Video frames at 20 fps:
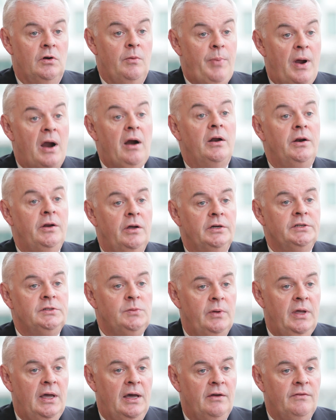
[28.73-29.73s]
of paradox
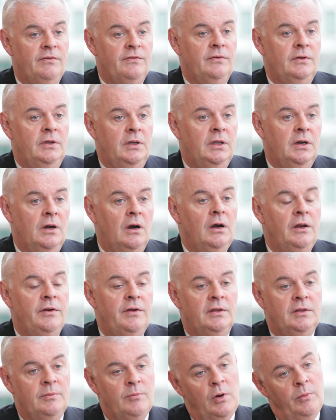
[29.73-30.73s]
we have in Ireland
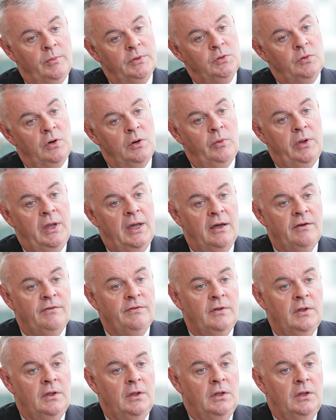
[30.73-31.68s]
at the moment, where we have